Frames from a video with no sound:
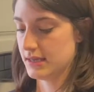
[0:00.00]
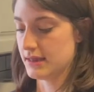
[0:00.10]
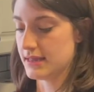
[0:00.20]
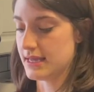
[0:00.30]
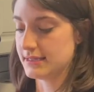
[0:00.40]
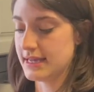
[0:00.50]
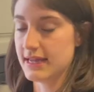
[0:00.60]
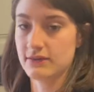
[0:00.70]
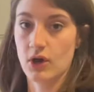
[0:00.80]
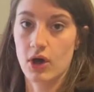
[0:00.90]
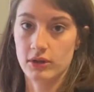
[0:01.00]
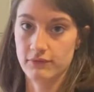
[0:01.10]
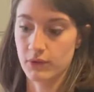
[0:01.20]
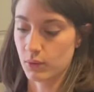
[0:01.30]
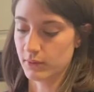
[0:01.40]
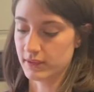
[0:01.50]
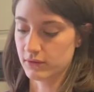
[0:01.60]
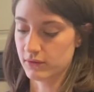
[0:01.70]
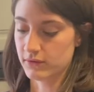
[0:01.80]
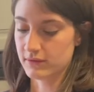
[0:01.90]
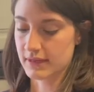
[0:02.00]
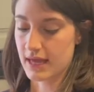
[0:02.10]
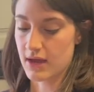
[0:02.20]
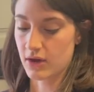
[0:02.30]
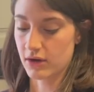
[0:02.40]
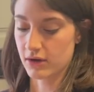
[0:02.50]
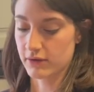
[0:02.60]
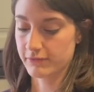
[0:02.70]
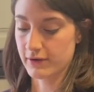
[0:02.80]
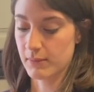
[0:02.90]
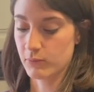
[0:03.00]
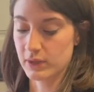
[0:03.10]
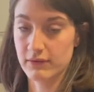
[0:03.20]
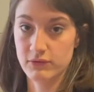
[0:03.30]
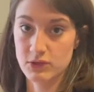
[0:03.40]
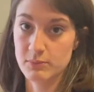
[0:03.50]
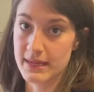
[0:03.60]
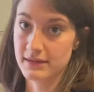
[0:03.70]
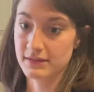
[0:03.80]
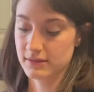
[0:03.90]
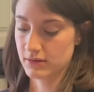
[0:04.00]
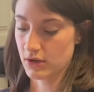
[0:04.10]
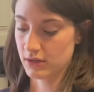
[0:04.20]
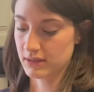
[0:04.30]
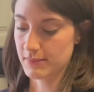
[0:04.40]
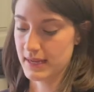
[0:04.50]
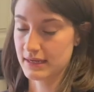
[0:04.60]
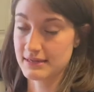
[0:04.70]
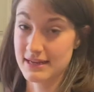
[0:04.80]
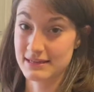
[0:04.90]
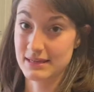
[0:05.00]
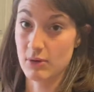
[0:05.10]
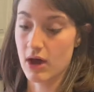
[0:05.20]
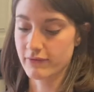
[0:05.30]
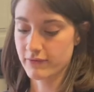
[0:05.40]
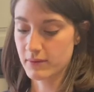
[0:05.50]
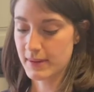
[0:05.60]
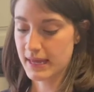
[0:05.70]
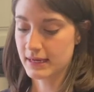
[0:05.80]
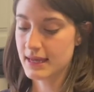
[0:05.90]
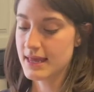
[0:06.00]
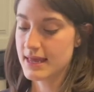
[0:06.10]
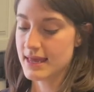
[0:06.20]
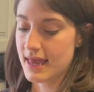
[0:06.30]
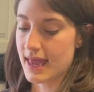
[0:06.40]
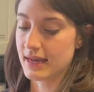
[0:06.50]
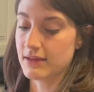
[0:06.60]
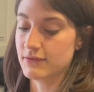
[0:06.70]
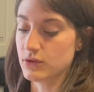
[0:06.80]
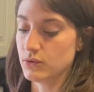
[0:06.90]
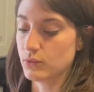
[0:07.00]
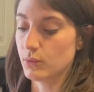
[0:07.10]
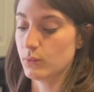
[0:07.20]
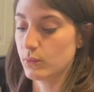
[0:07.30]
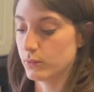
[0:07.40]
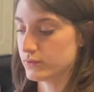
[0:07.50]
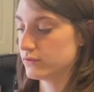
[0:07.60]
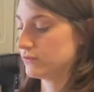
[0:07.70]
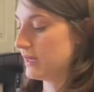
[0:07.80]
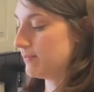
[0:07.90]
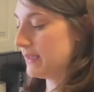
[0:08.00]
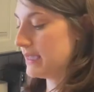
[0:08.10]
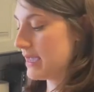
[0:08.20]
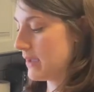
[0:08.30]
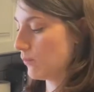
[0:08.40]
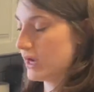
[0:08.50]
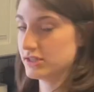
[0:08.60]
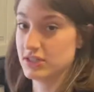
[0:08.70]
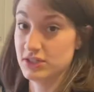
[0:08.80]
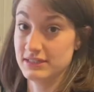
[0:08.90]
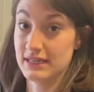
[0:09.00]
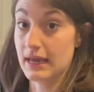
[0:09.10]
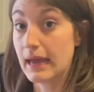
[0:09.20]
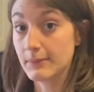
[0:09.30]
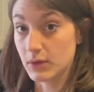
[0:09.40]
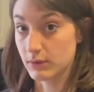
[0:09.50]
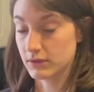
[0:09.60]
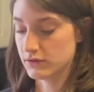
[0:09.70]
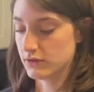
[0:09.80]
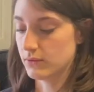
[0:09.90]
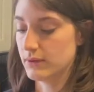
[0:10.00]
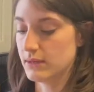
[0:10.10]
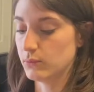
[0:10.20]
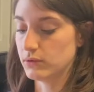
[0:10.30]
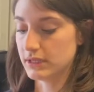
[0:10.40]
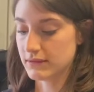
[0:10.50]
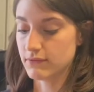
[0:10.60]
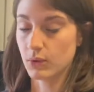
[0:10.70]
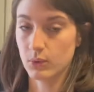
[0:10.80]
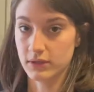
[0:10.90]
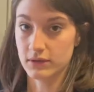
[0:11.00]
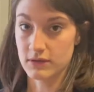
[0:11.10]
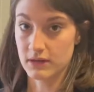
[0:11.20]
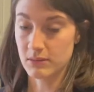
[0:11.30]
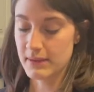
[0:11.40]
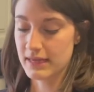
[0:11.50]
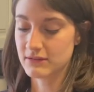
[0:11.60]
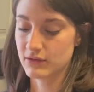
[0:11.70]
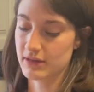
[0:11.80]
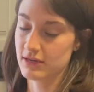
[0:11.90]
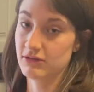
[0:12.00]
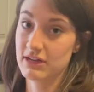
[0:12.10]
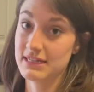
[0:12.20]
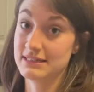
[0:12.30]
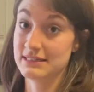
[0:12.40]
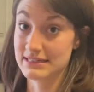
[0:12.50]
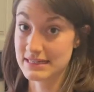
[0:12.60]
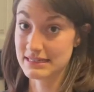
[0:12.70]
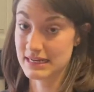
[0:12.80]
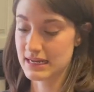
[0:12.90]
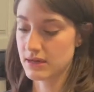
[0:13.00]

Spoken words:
it takes all of the oils that are from whatever you baked on the pan, it takes them off of the pan. And if you scrape it and wash it just like I'm going to, it will leave the oils on the pan so that it creates a seasoning,